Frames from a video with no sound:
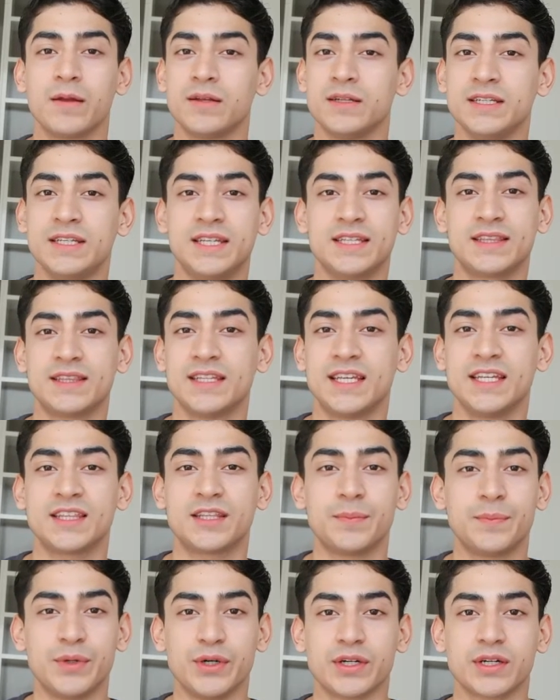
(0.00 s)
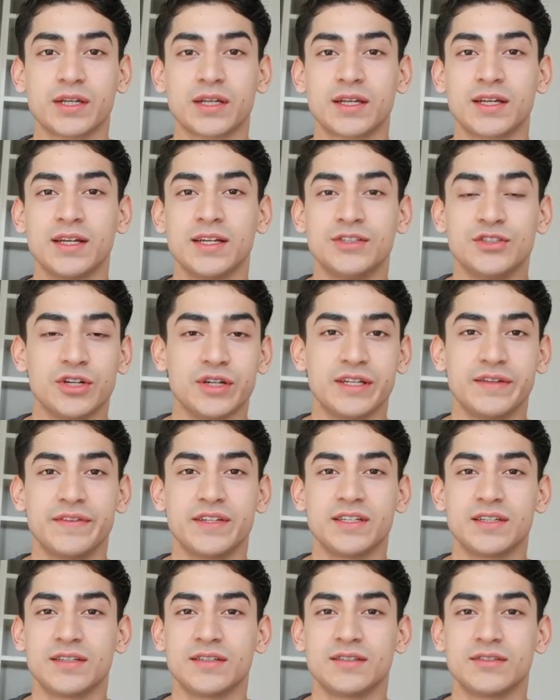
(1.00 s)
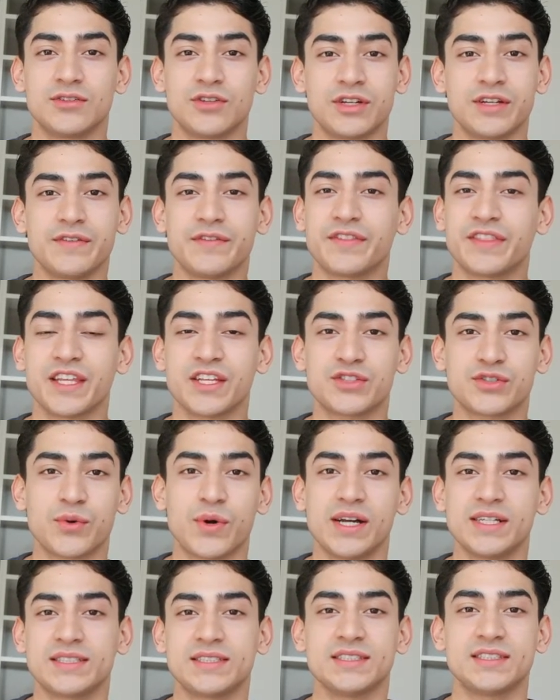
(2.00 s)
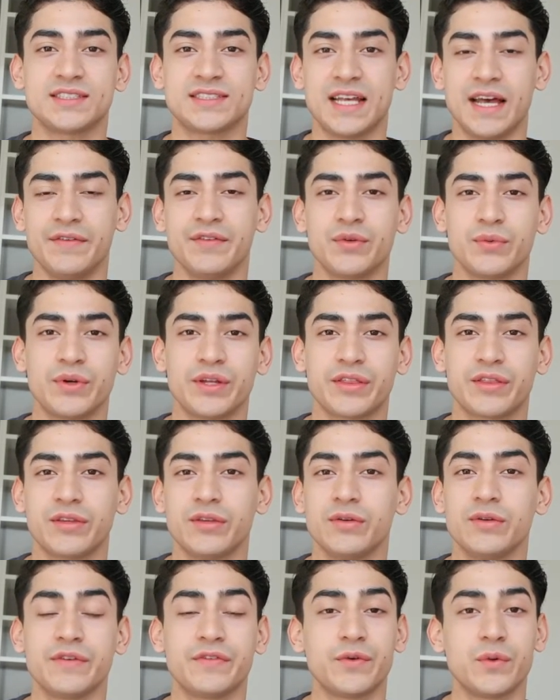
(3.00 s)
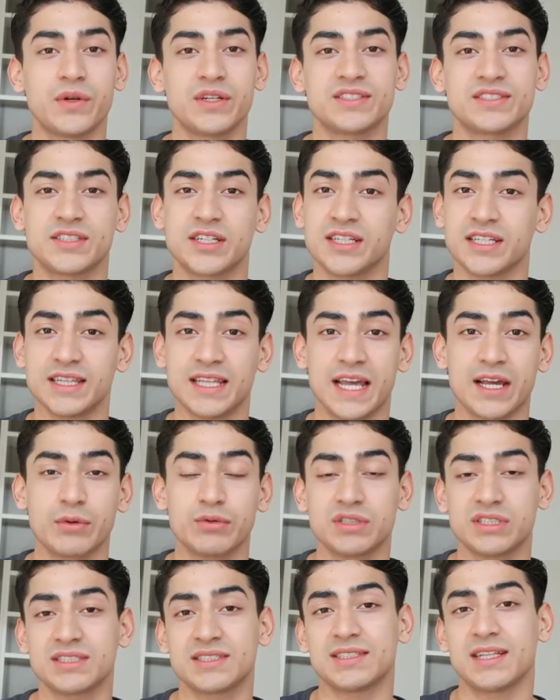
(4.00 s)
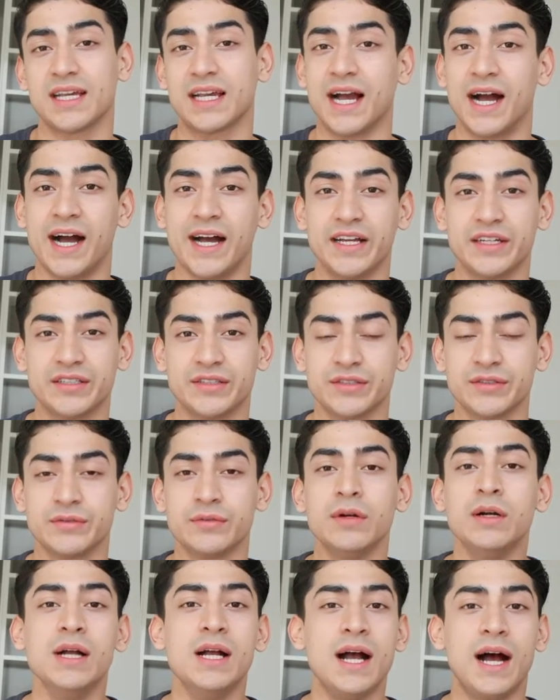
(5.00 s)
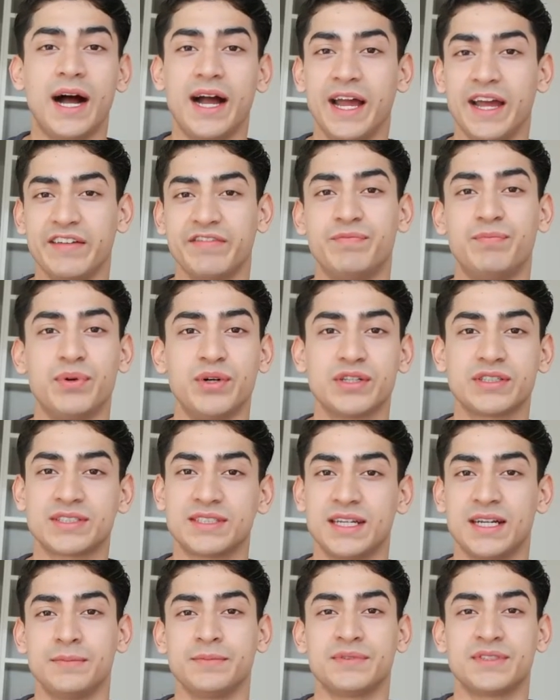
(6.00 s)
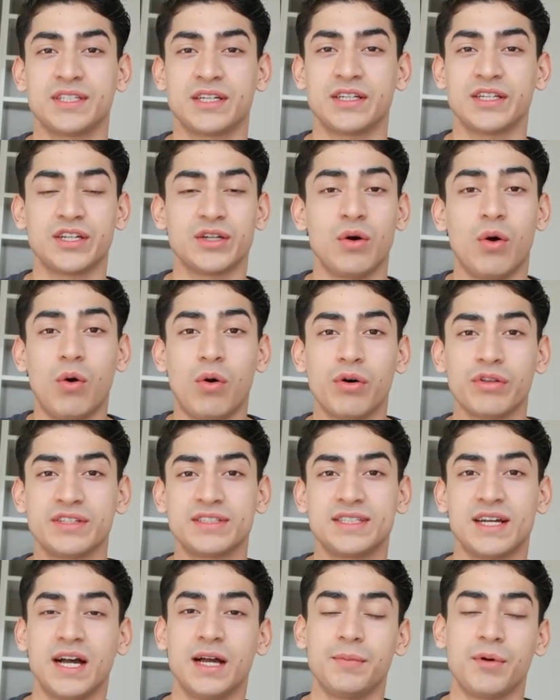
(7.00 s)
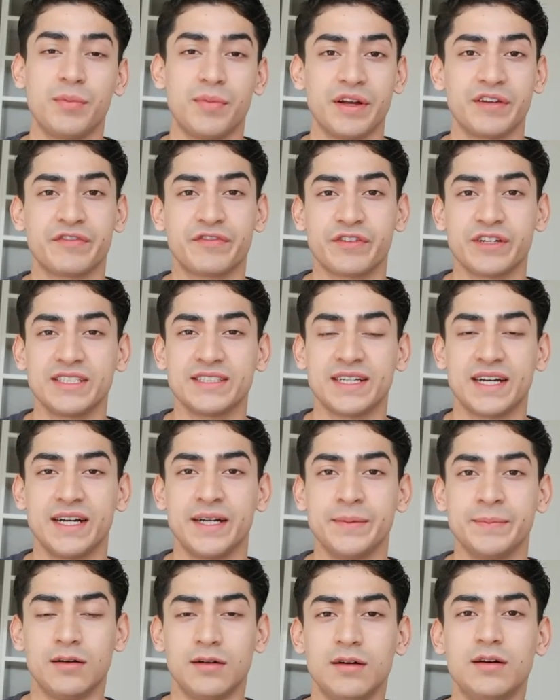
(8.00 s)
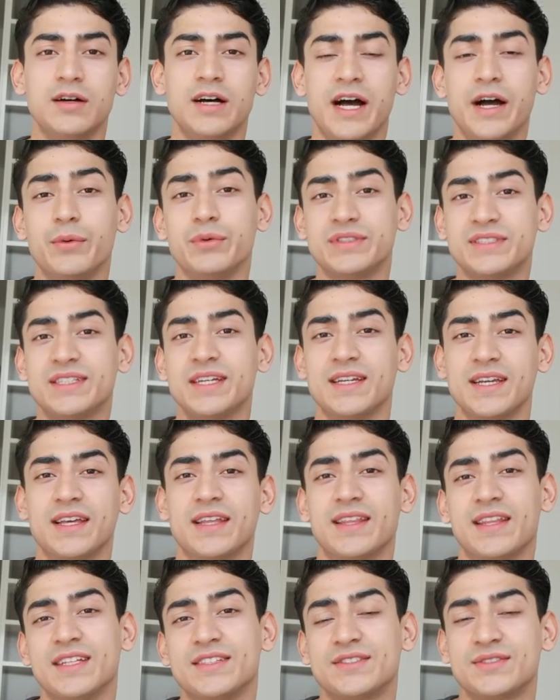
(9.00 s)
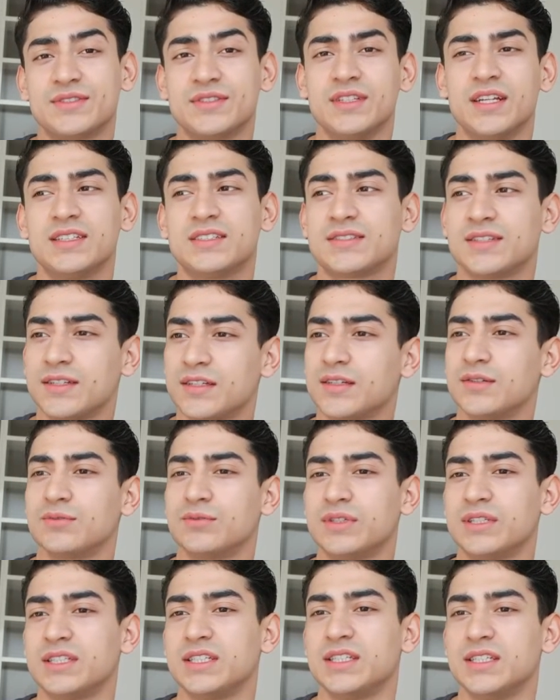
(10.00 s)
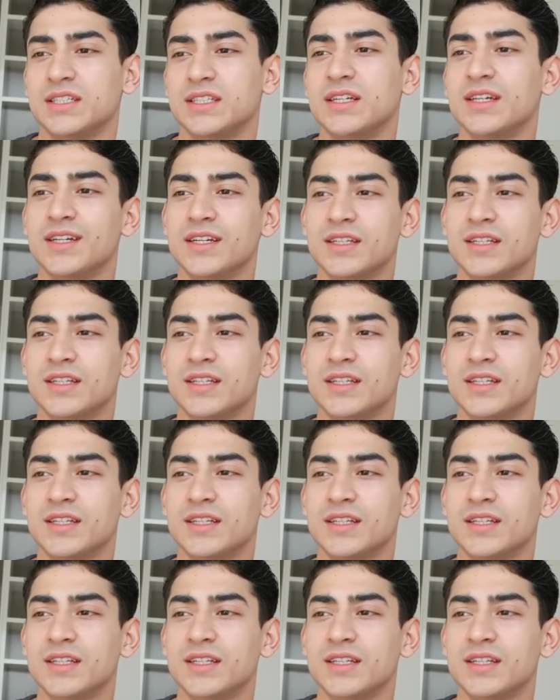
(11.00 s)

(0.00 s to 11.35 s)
get the book. Don't even think twice and just have it with you. If you want to study languages like I do, I have books and I'm studying all the time on my free time. I would say that's a really